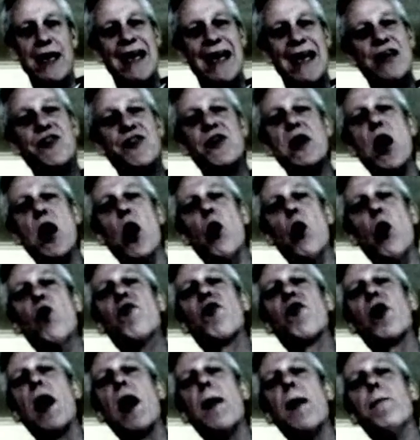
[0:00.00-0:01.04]
It's the
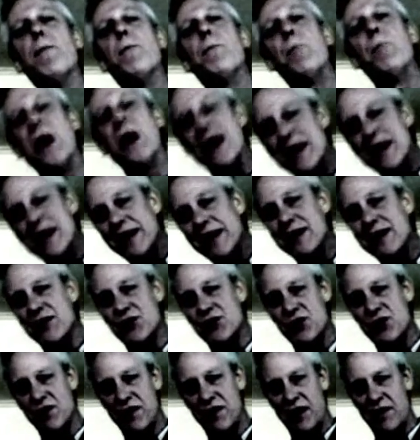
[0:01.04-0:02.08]

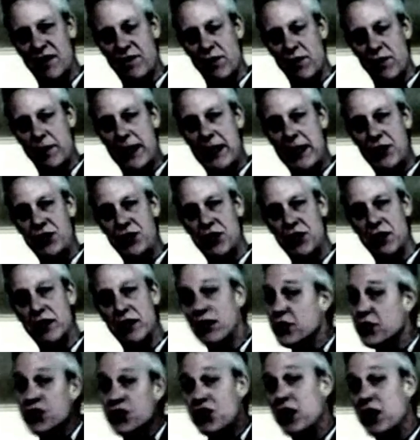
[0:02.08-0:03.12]
overabundance of information.
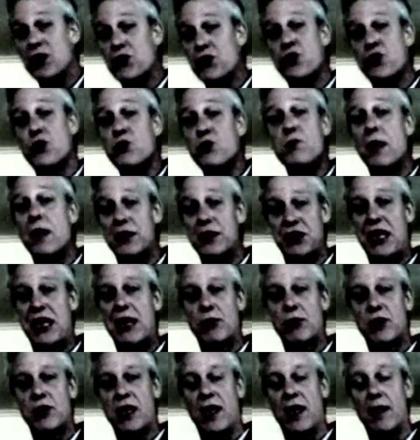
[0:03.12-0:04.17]
There's just too much
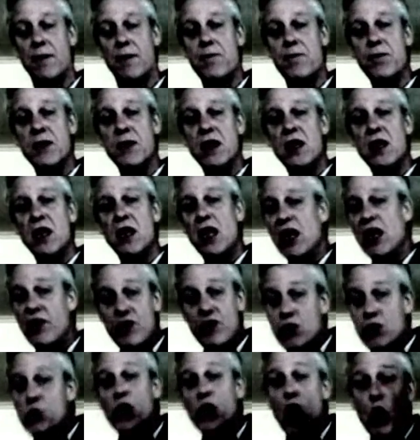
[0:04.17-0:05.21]
out there.
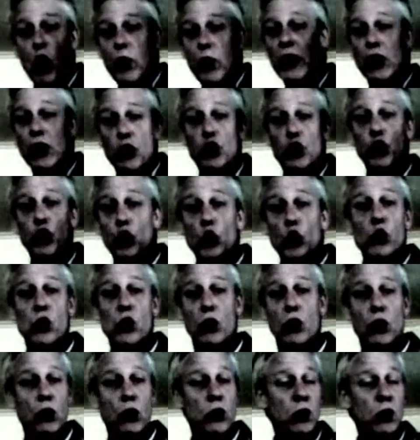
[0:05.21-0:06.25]
If you go and
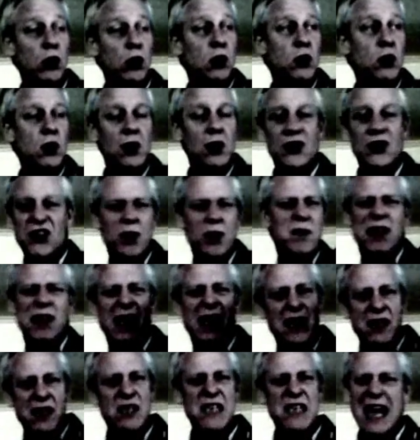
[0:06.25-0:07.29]
Google something
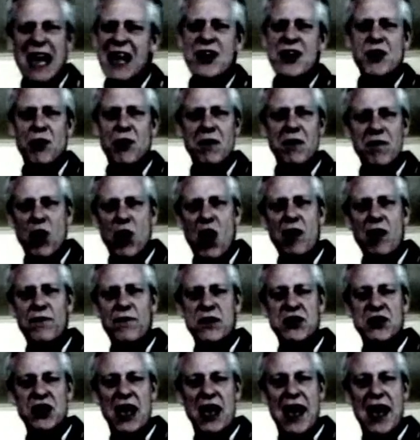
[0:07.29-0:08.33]
like the Tenure of
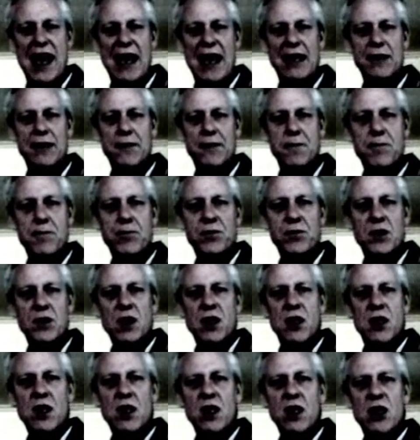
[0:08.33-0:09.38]
Office Act,
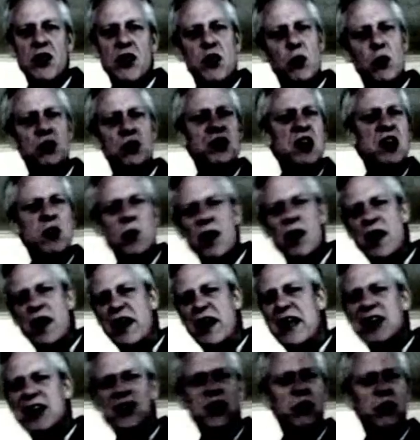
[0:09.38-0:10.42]
you'll see what
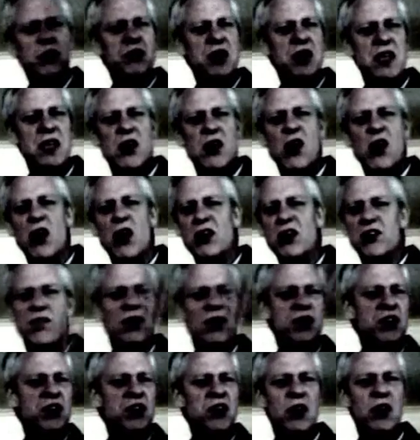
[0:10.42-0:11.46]
it is, you'll see the
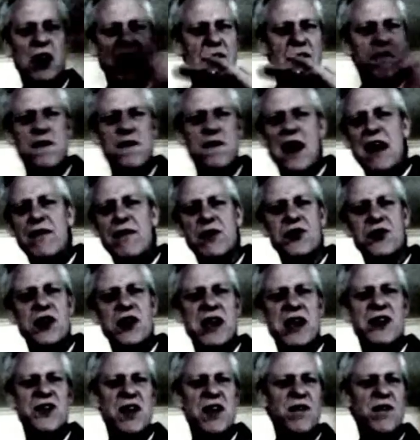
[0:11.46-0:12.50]
controversy, you'll have 5 or
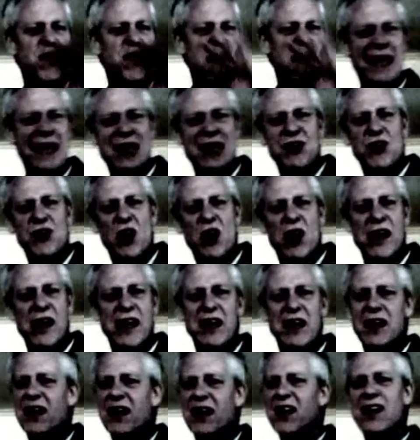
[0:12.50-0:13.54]
6 different hits on
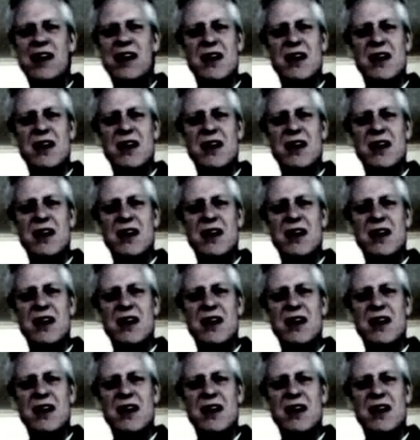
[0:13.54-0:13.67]
it,